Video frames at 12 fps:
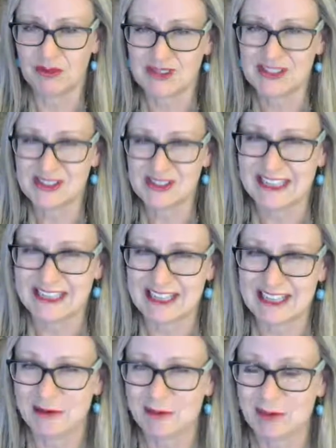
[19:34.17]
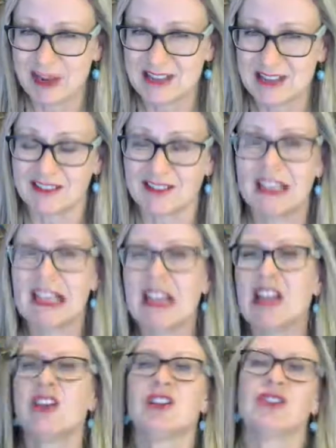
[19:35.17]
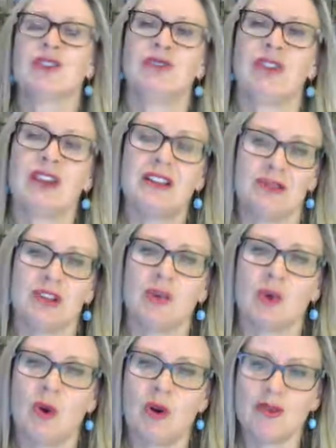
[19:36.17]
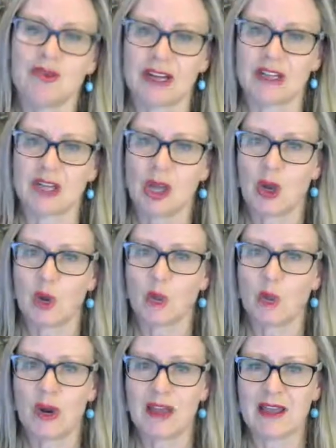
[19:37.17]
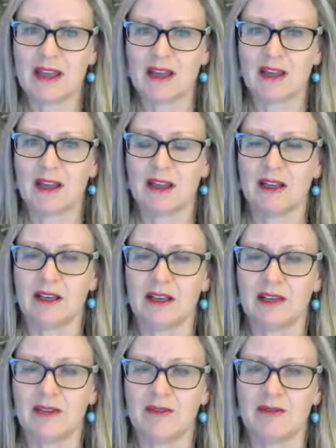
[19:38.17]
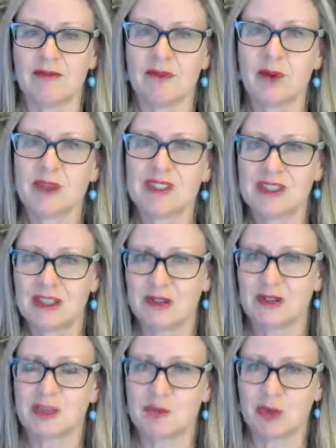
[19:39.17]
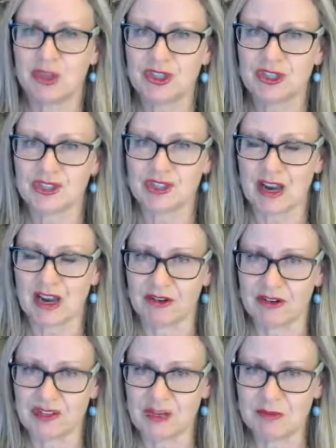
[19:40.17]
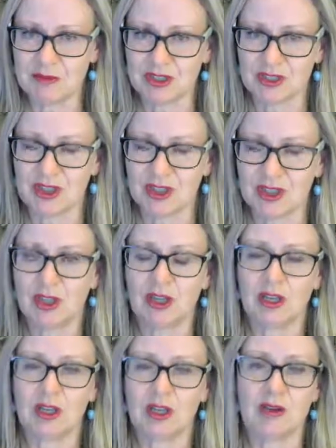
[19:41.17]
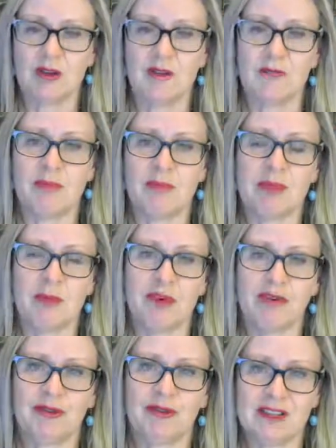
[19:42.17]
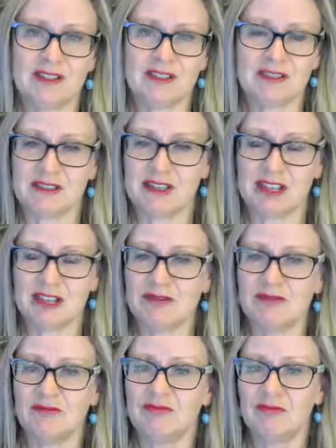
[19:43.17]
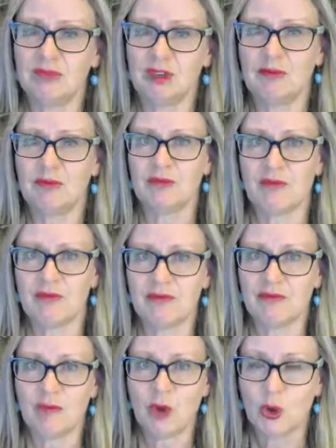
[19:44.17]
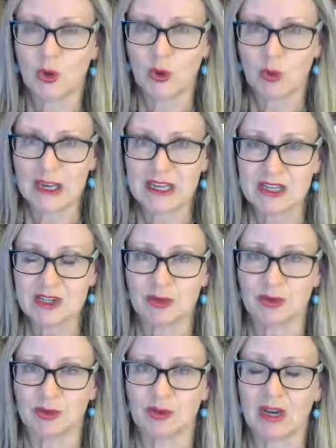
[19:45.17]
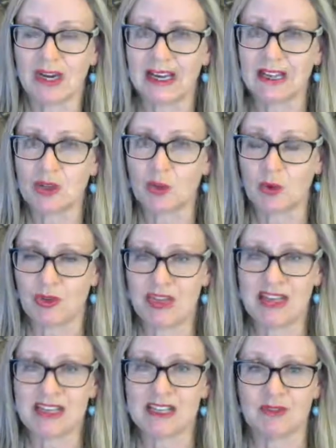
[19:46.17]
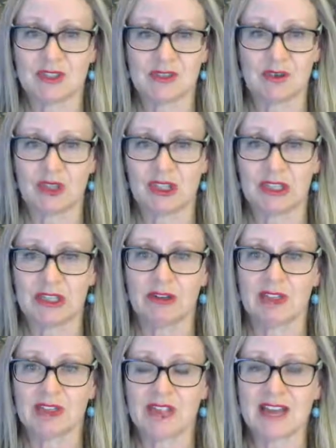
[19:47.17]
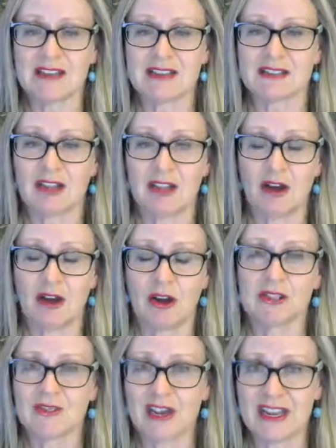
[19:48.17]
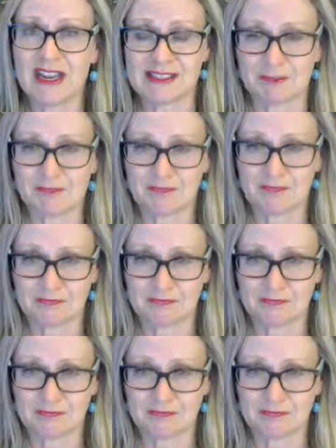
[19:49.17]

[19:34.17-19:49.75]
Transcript: were silly enough, basically, to enter into a contract where very serious breaches are exempted by the profferends, then, you know, who are we to argue with that if it's very clear on its face?